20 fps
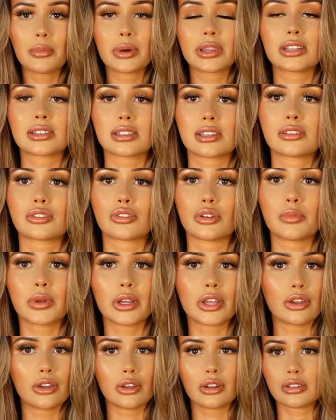but this is super
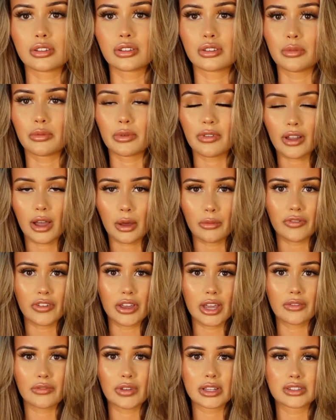cute it's super comfy
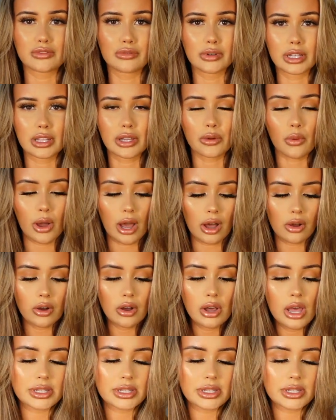it fits really well